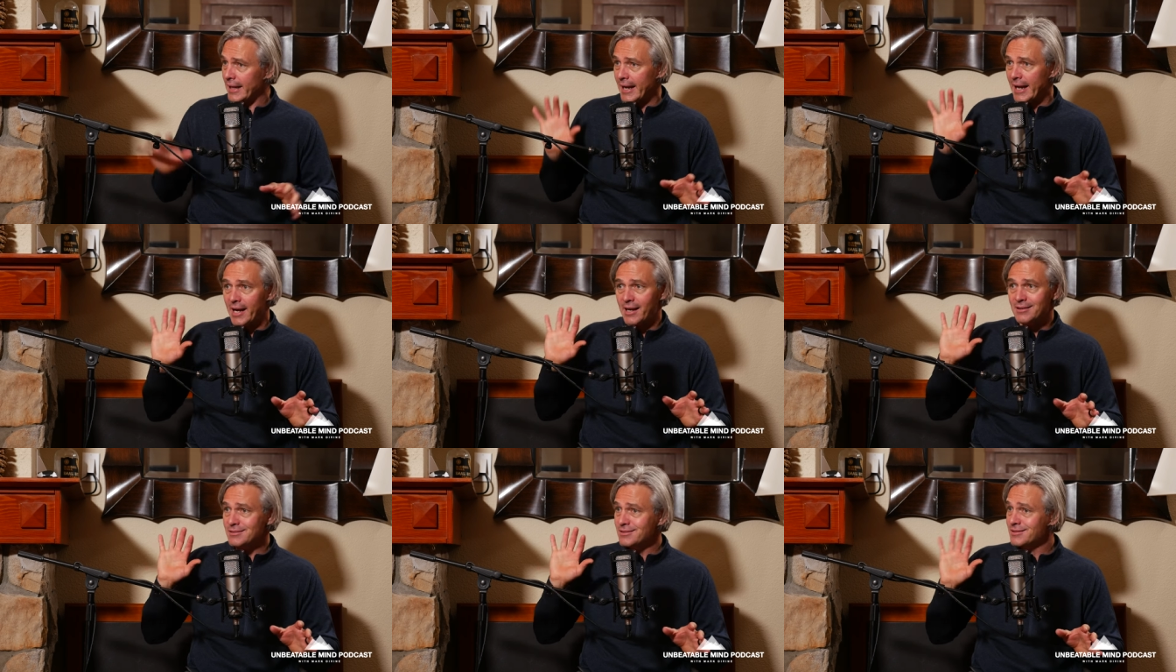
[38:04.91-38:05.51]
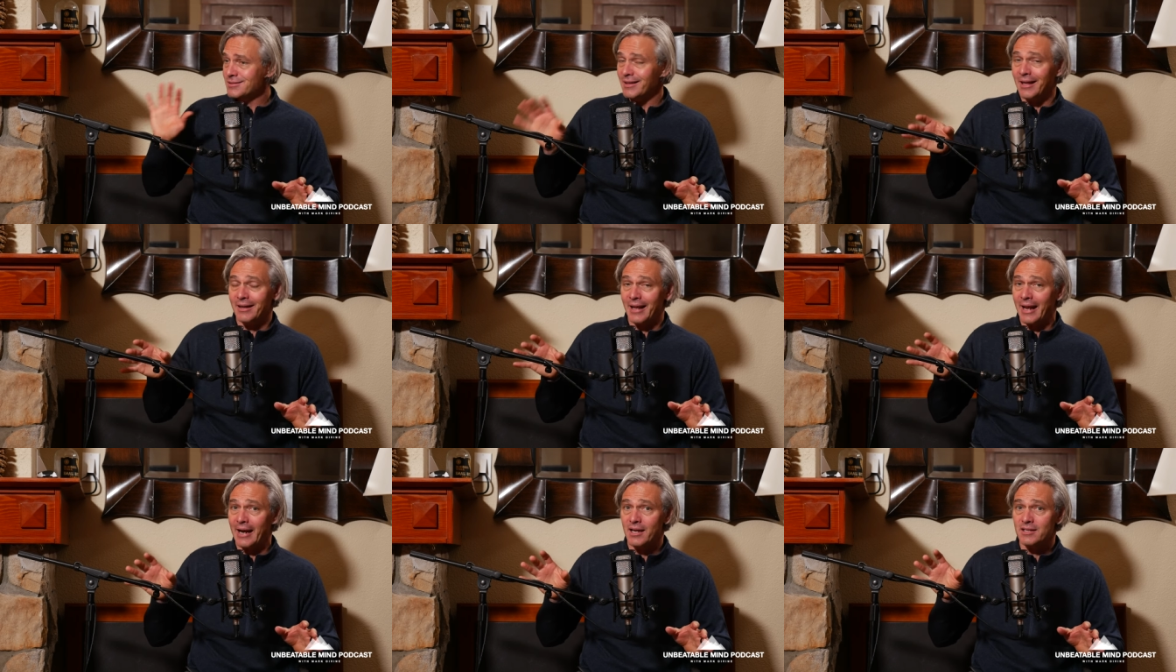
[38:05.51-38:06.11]
that has
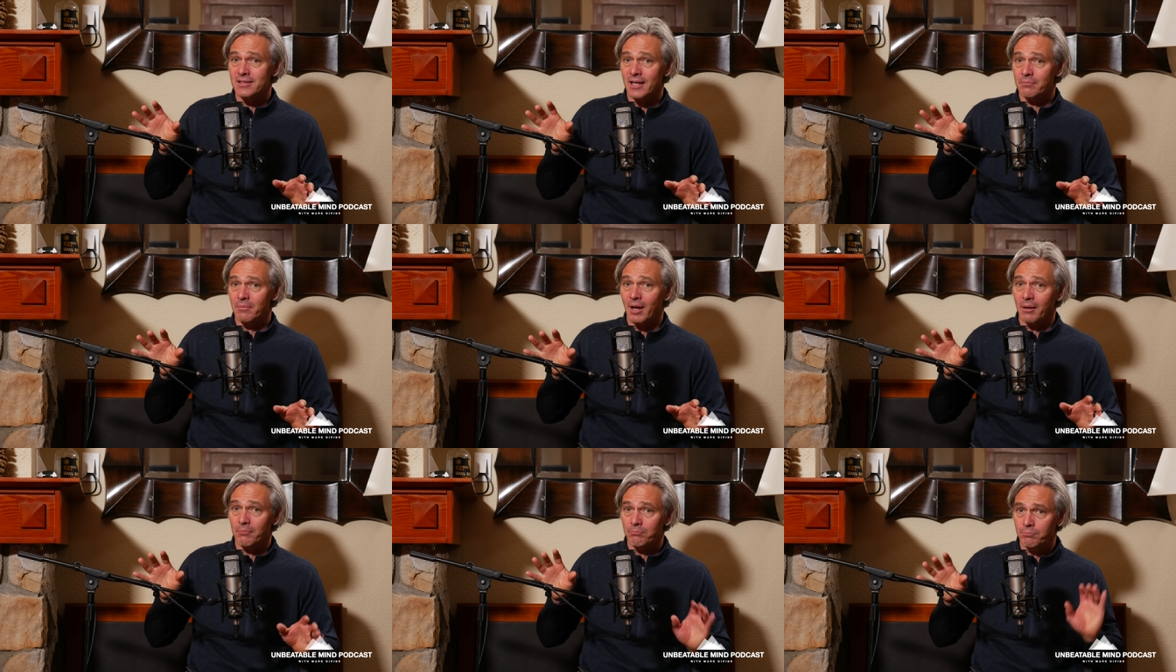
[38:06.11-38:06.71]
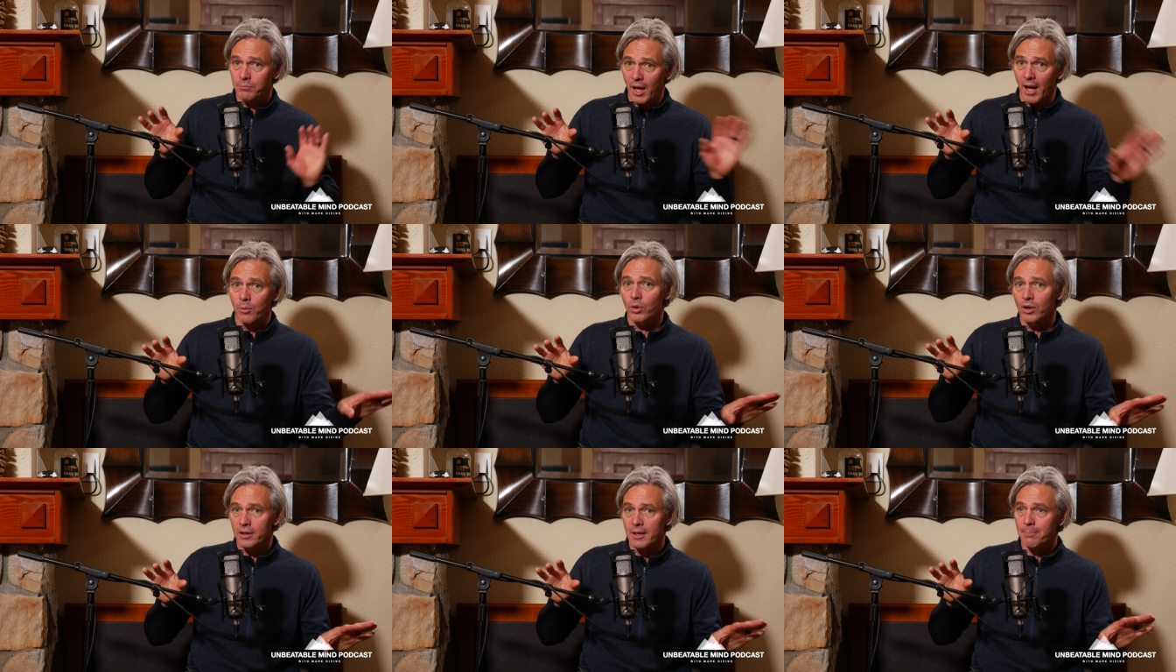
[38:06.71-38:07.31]
that, that has I'm, I'm
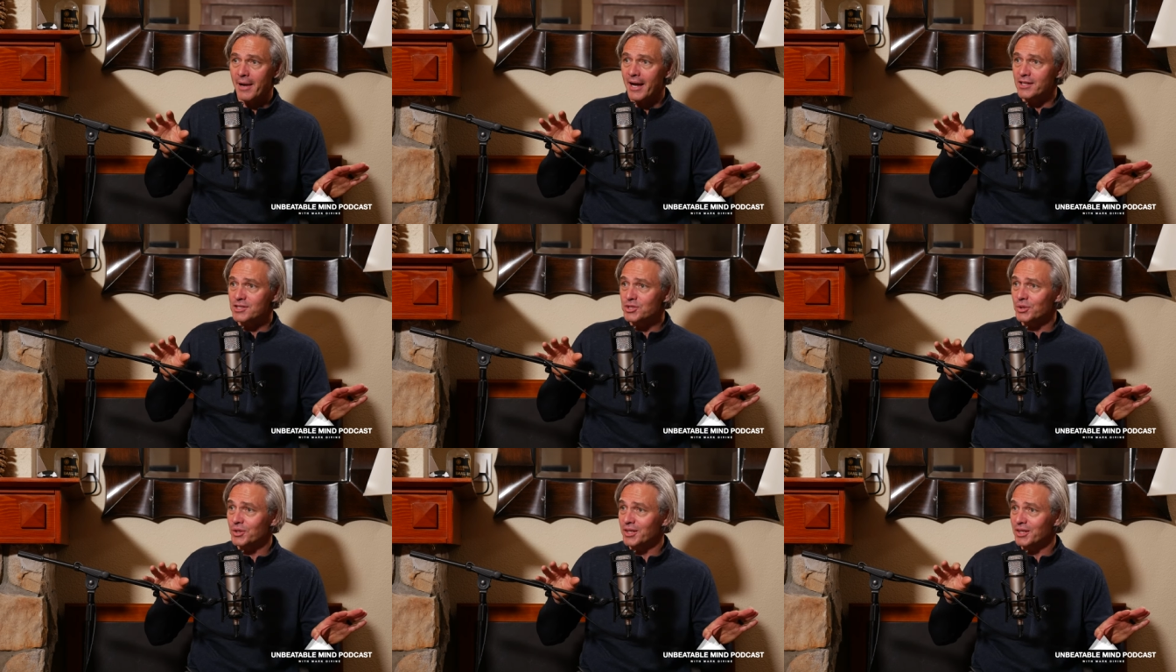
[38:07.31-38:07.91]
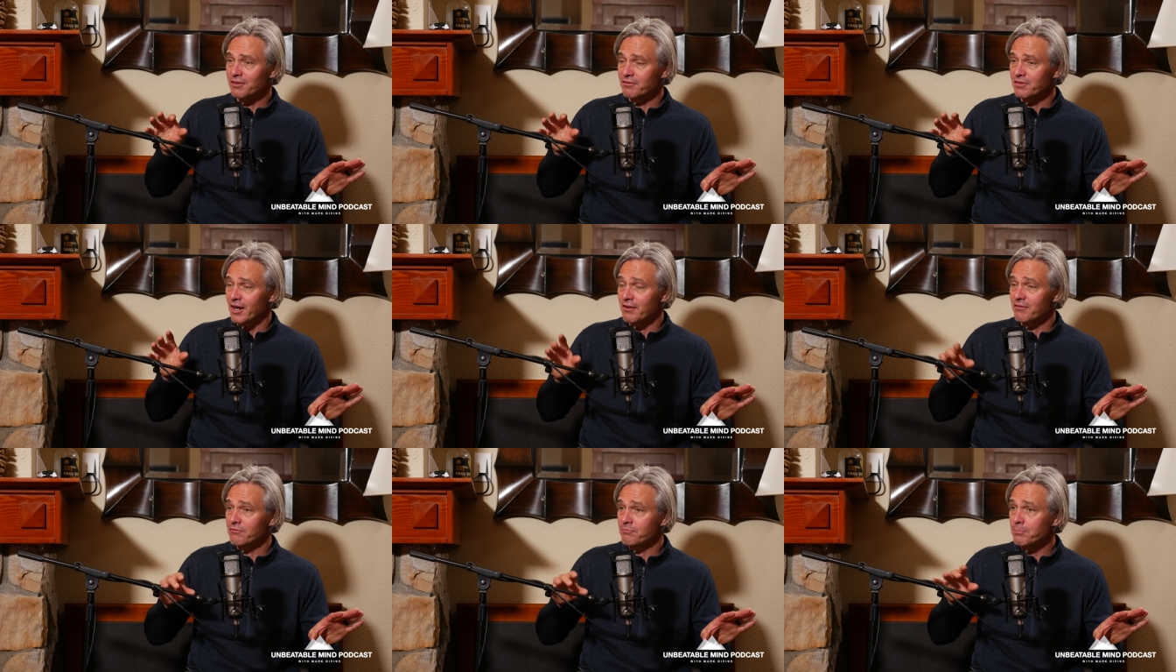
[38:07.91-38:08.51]
I will get back to it of,
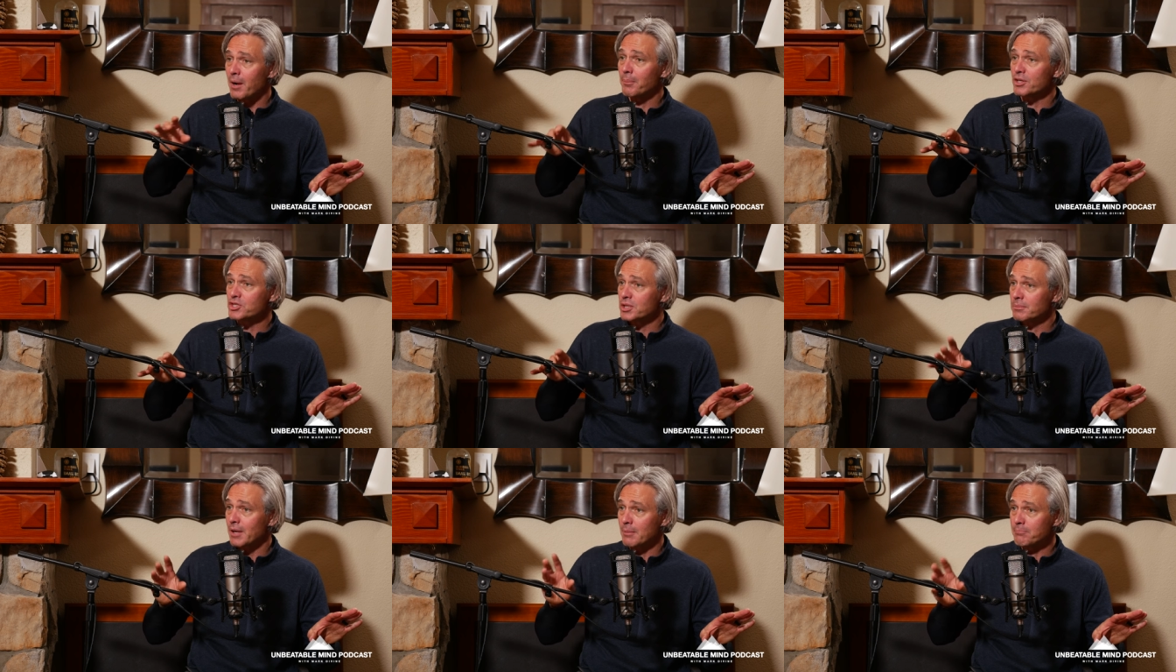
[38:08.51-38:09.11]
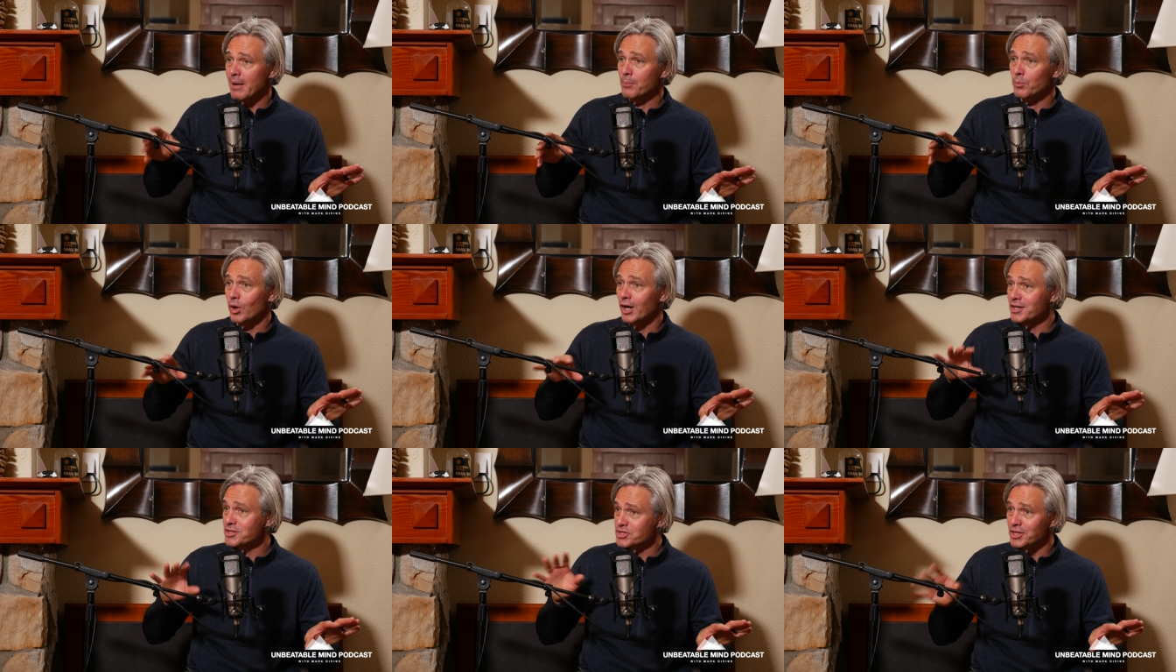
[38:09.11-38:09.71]
of publishing my
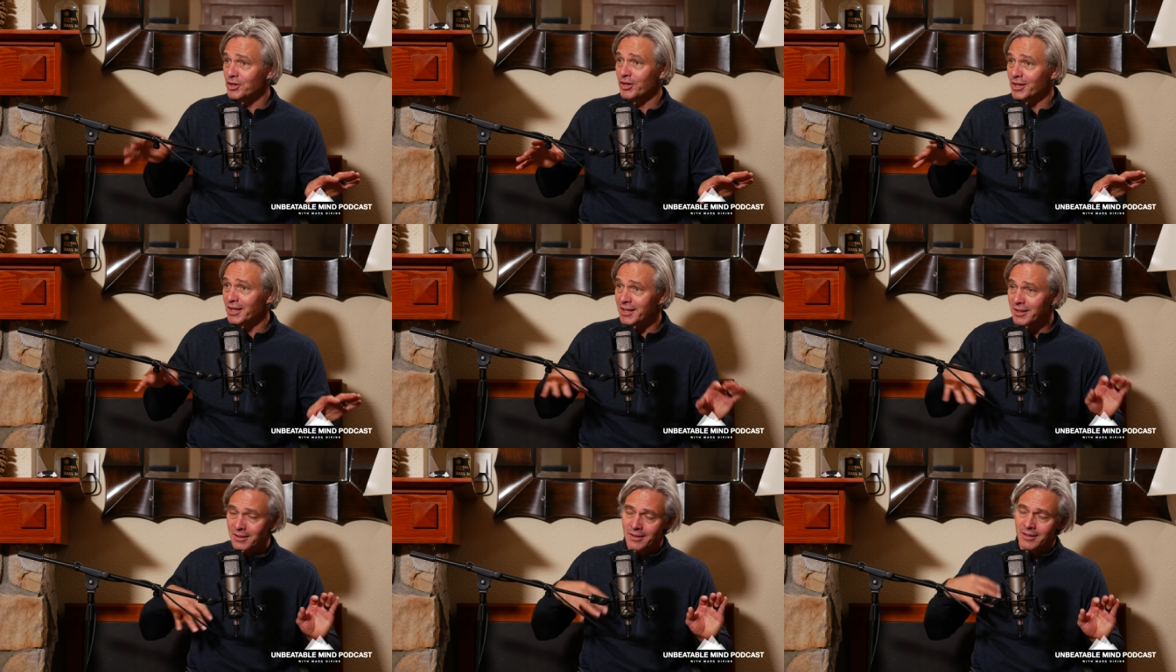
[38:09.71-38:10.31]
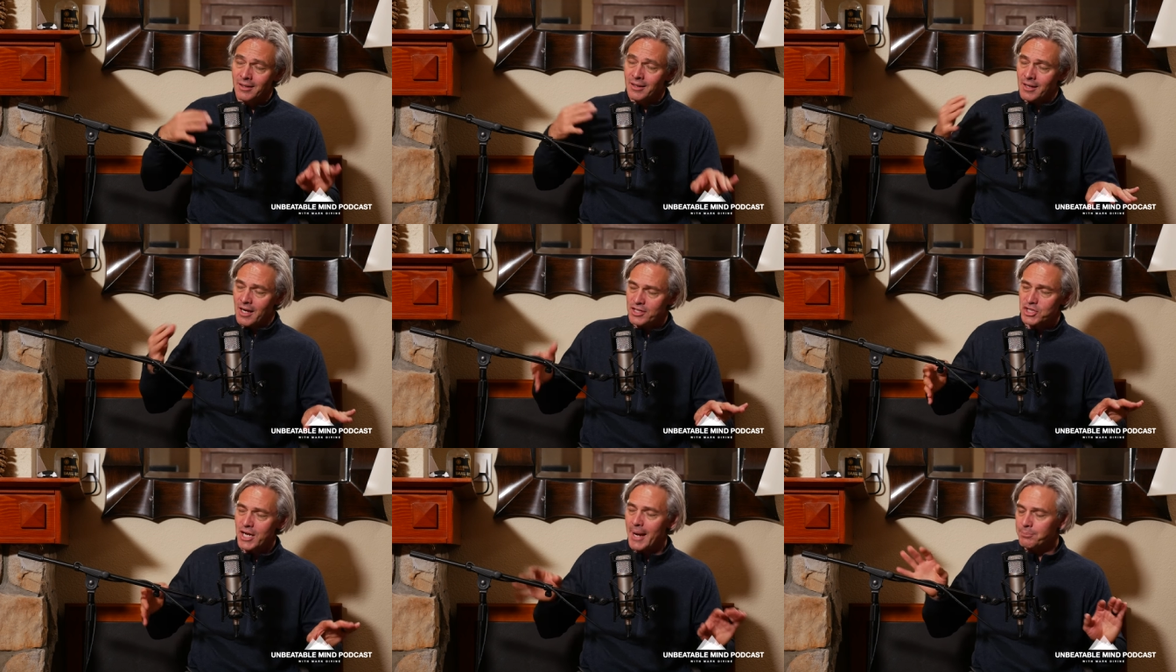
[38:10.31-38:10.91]
memoir serially,
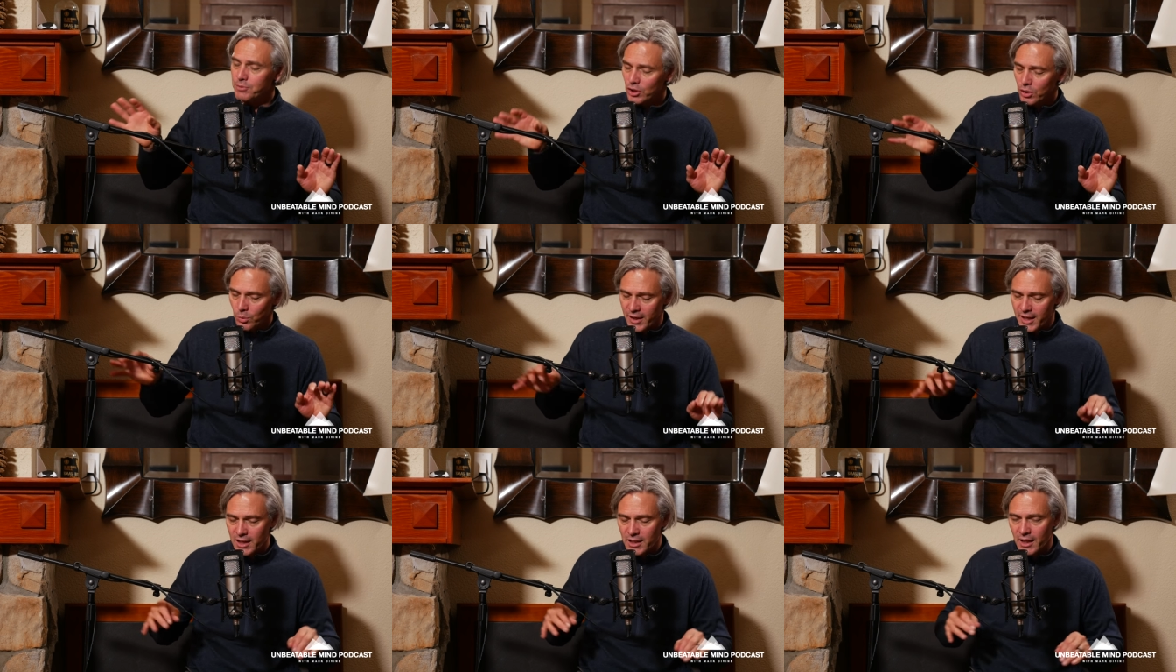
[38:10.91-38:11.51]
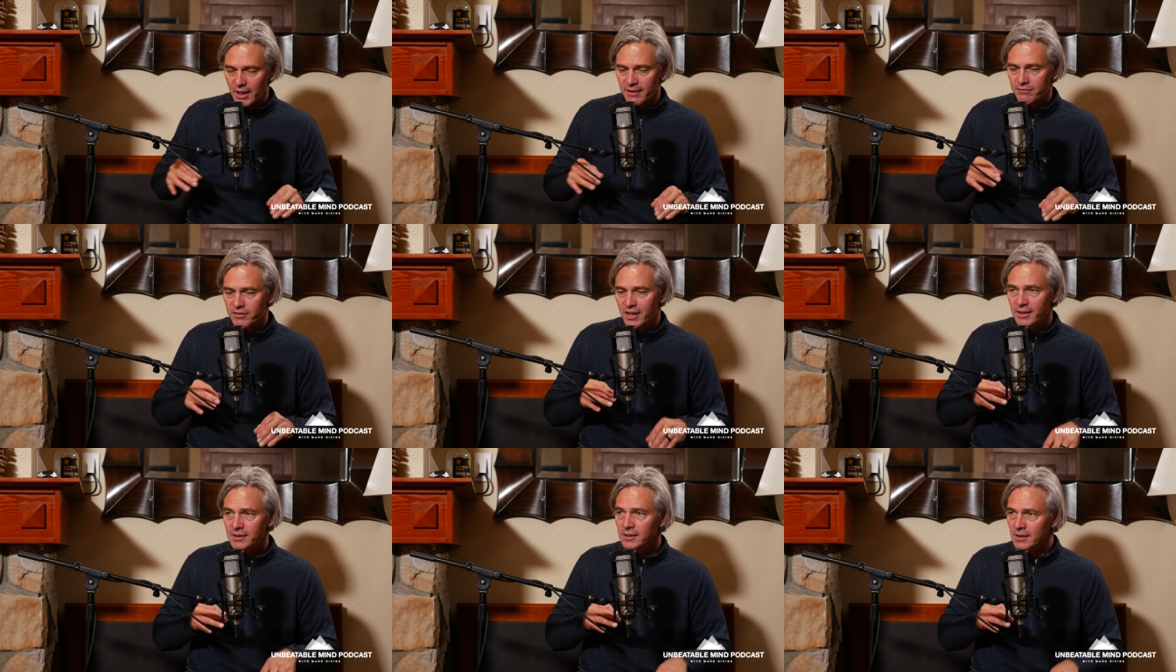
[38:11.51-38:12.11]
Sweet. a chapter a week kind oh,
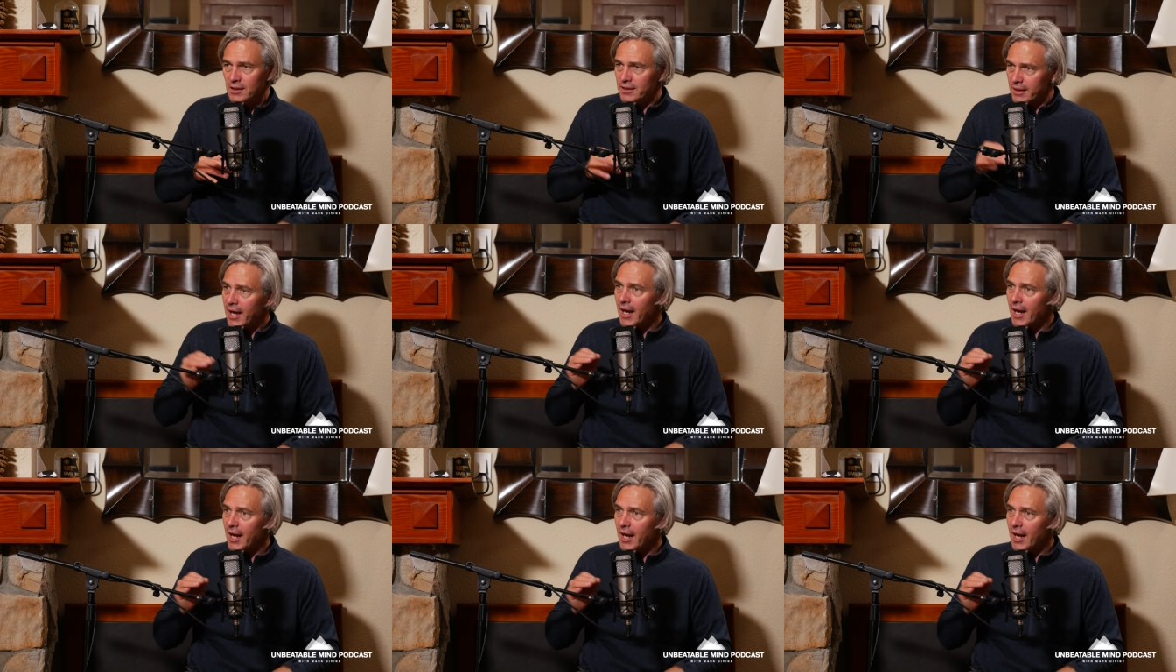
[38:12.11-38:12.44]
of thing. Cool.